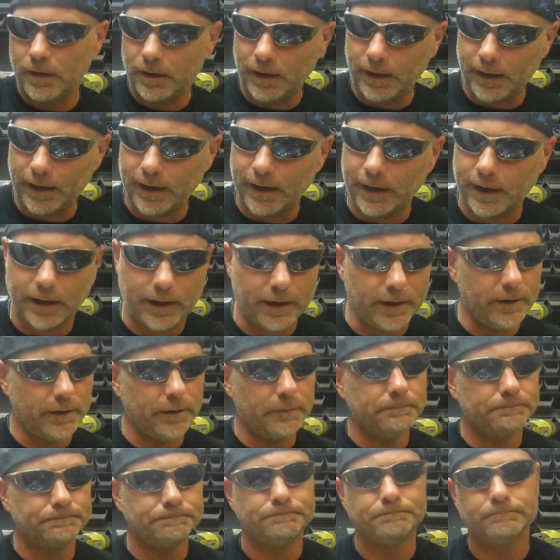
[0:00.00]

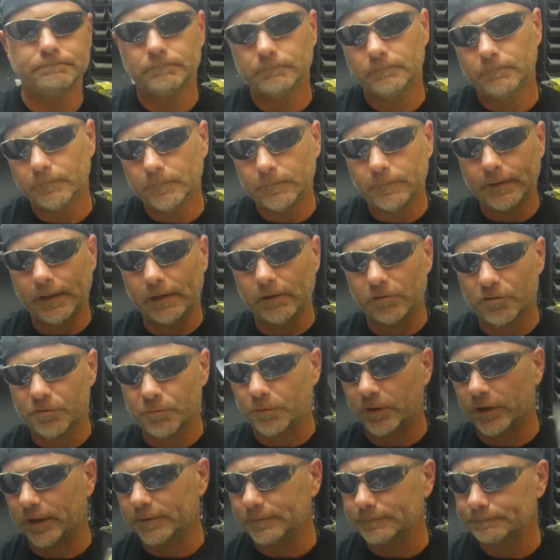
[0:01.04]
and yellow
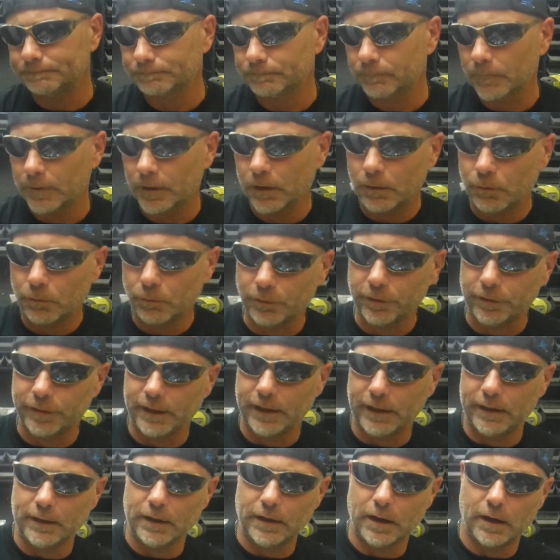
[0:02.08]
string with
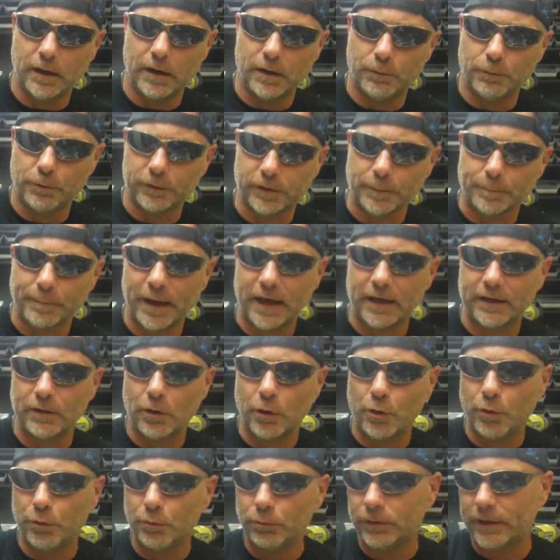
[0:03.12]
the
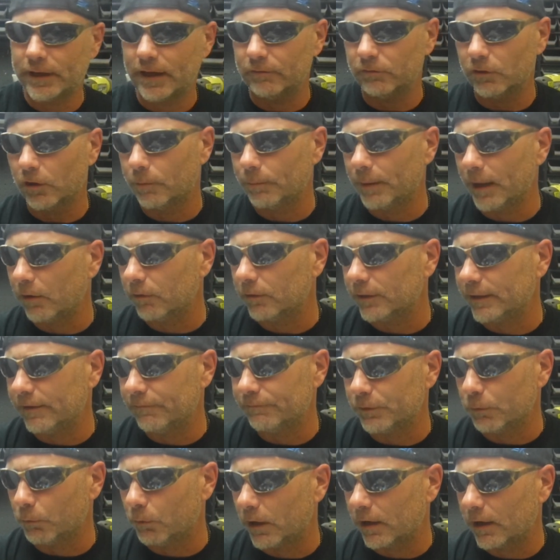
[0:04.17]
Bando Kevlar belt. And
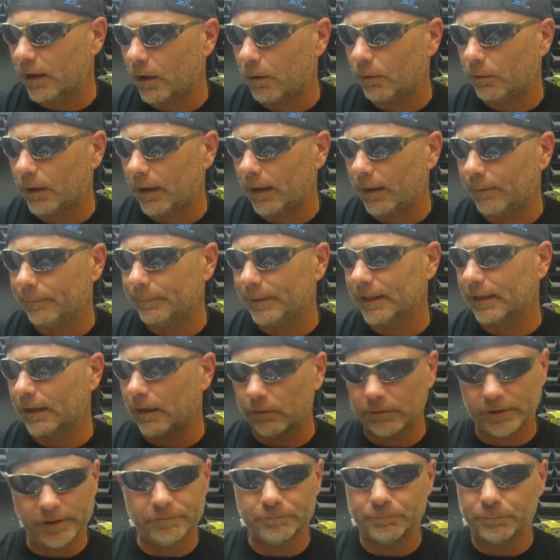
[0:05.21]
if you want,
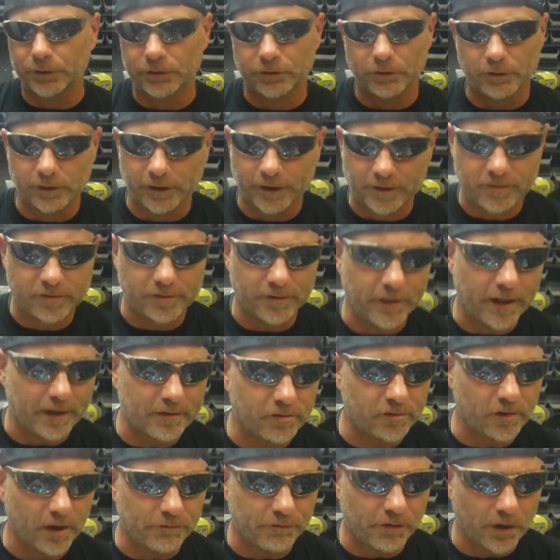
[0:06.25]
I'll even put the links to that
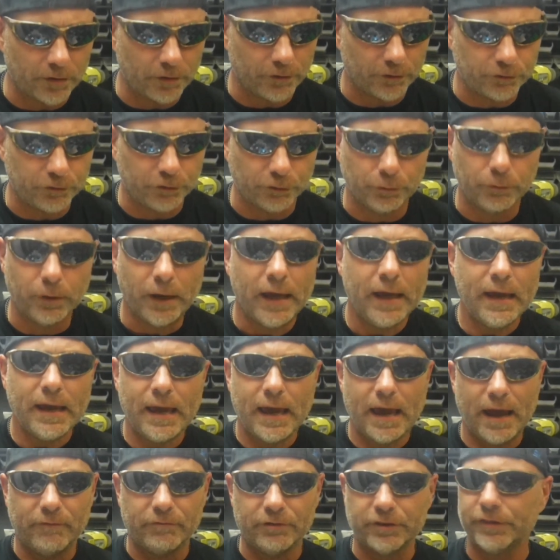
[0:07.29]
stuff on there too.
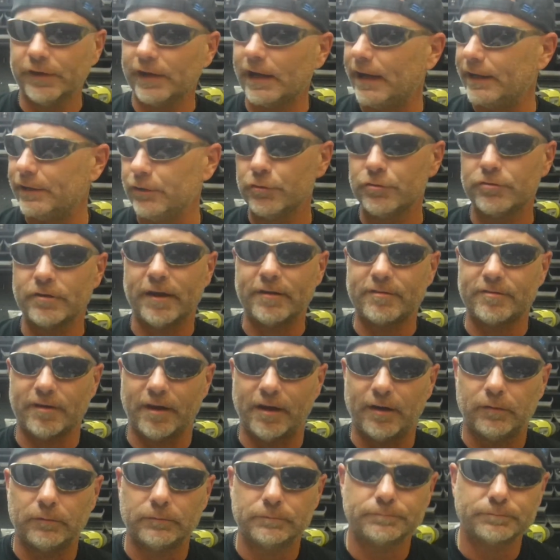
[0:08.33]
Everything I use, I
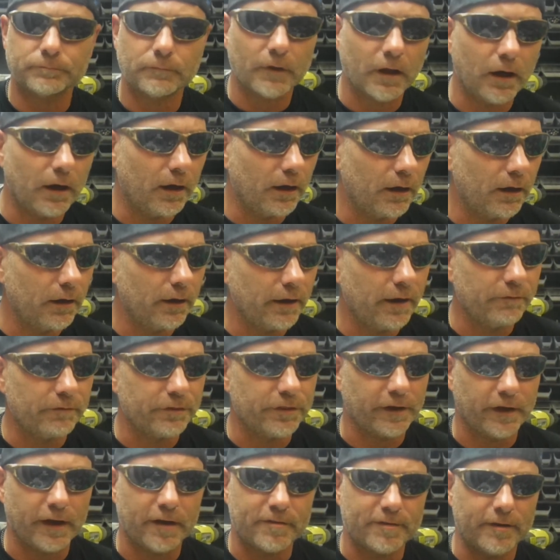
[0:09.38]
sell.
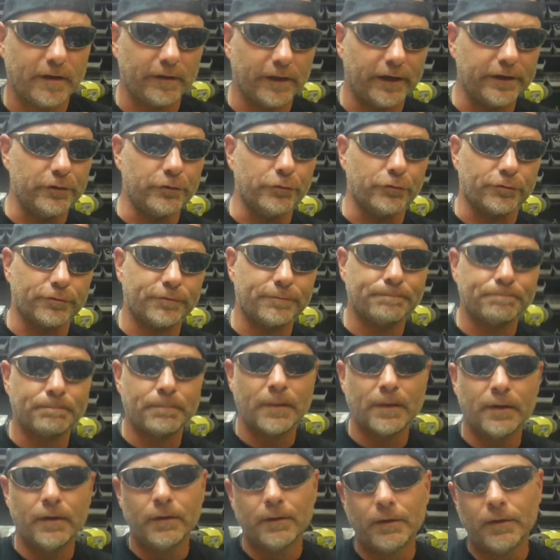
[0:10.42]
Everything I sell, I use.
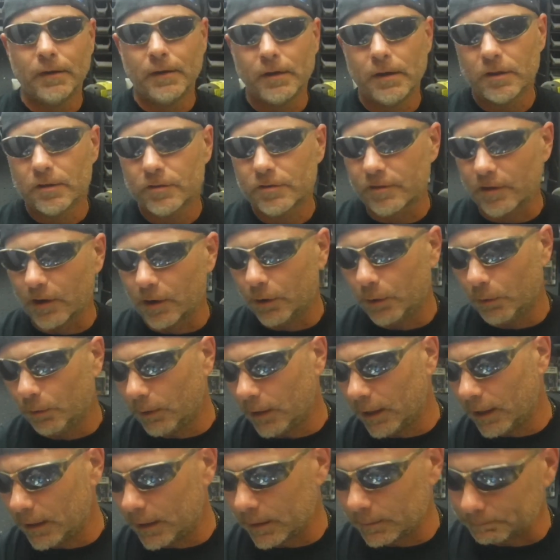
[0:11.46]

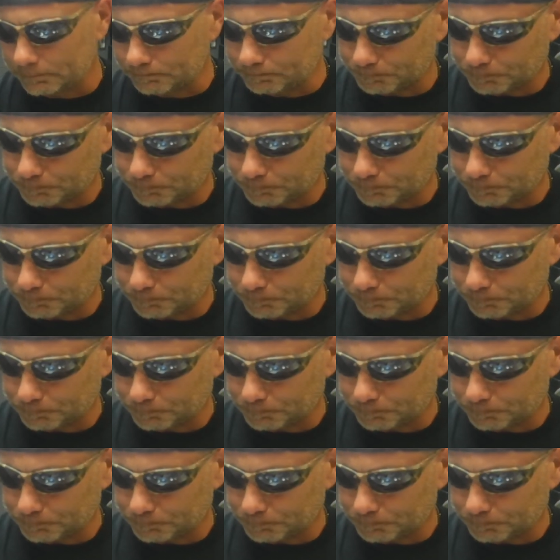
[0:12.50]
So